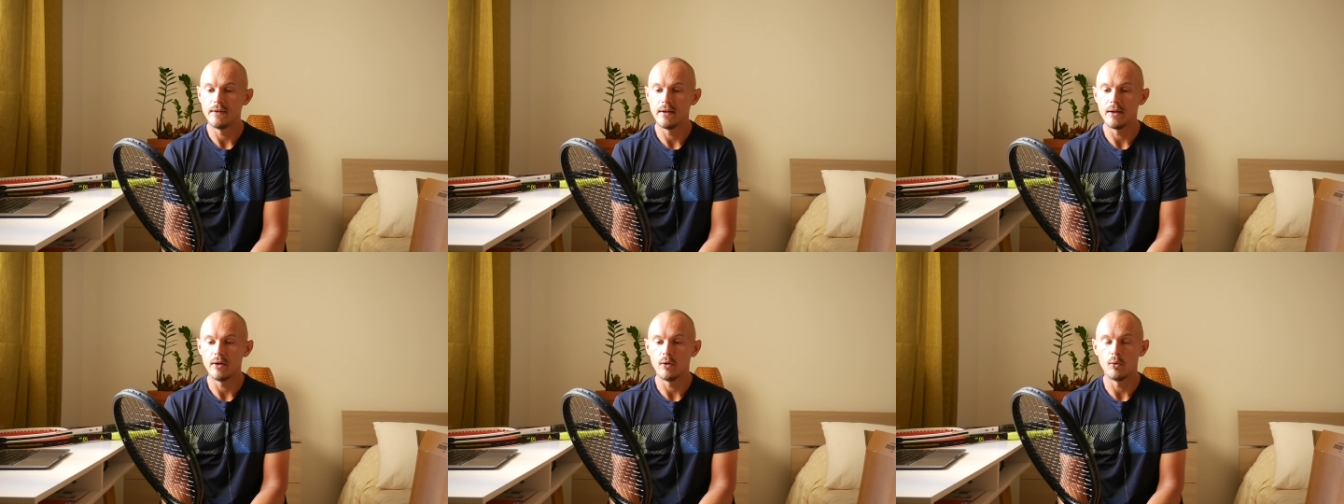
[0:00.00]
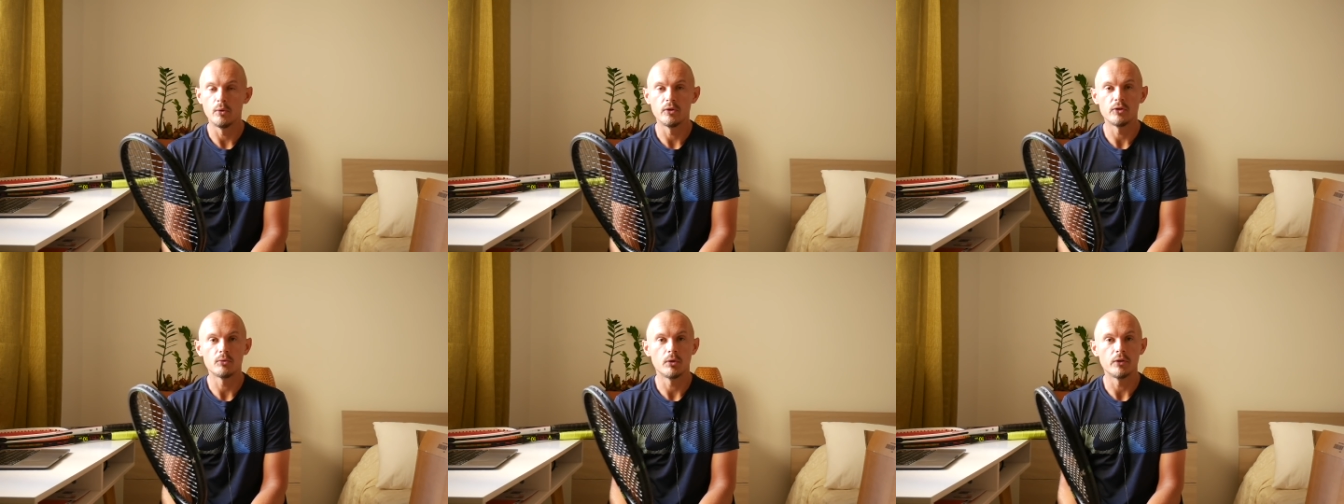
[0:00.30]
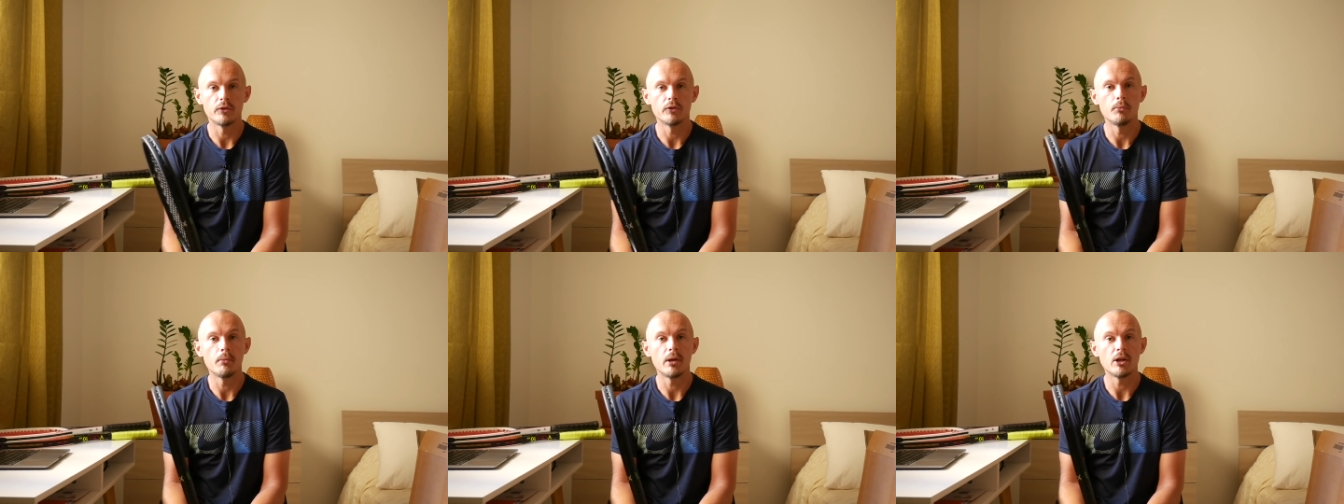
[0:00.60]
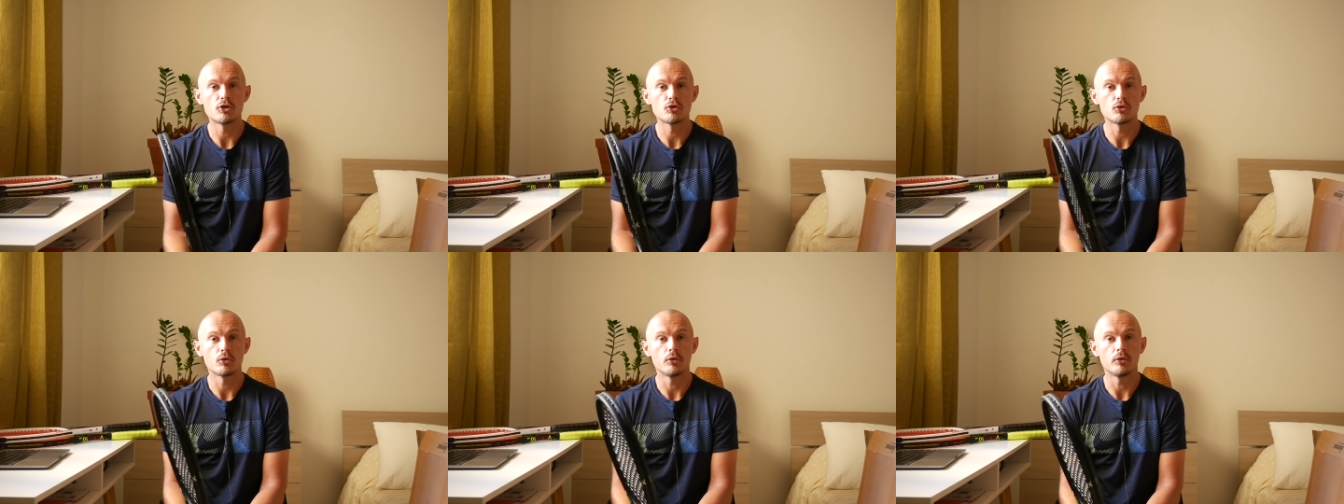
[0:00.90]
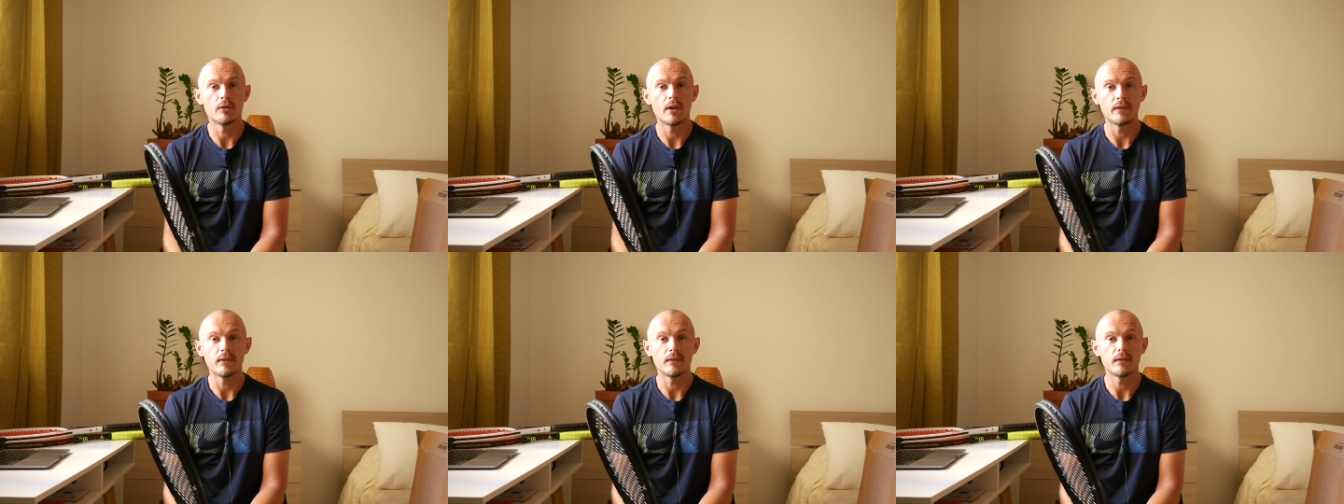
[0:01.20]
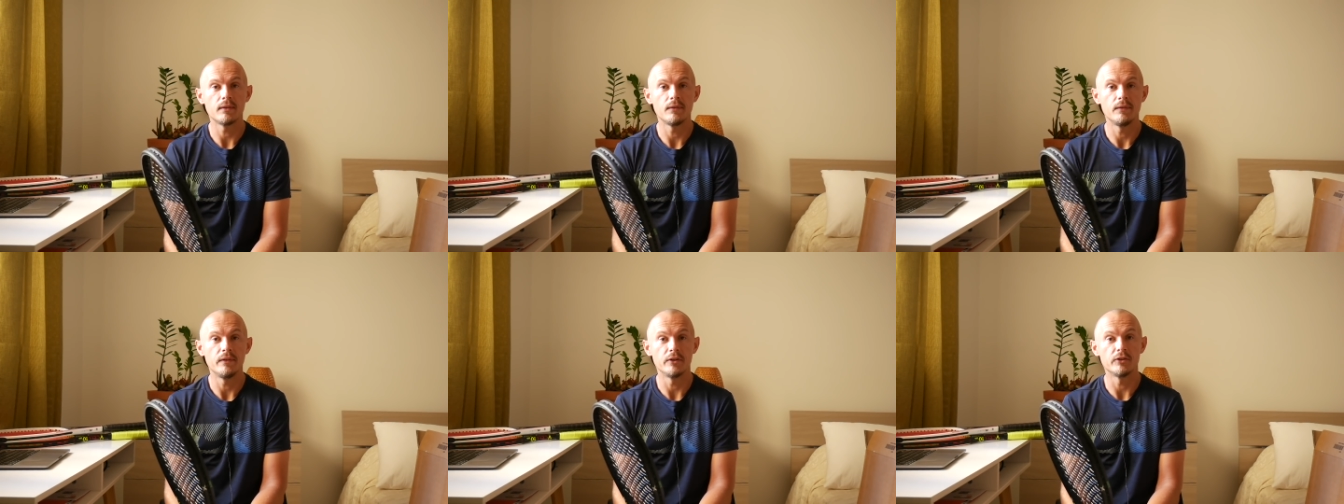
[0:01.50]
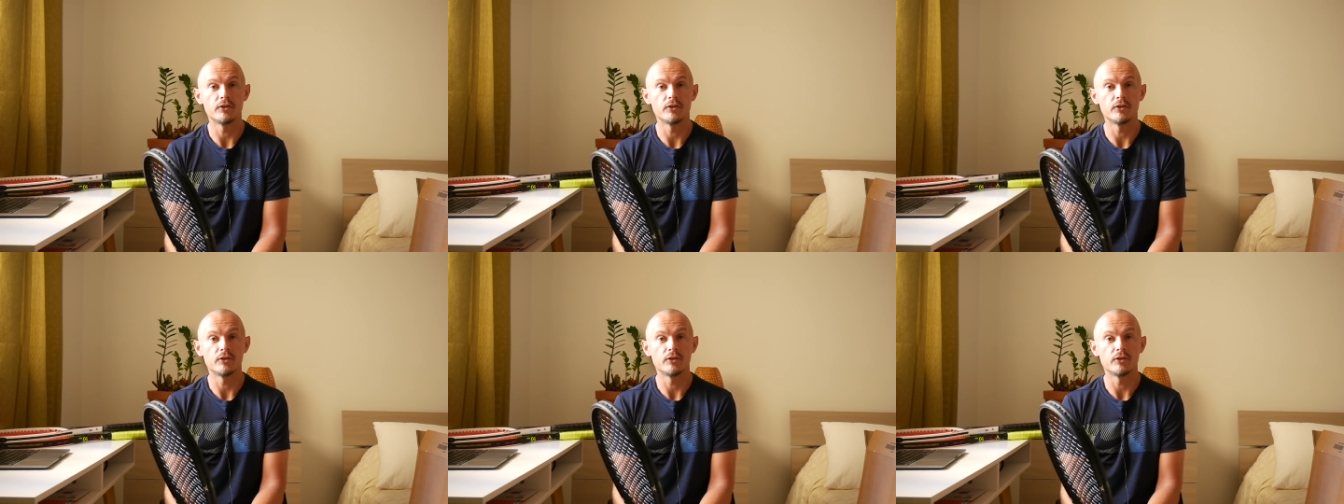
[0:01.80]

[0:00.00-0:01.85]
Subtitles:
always want to make sure that there's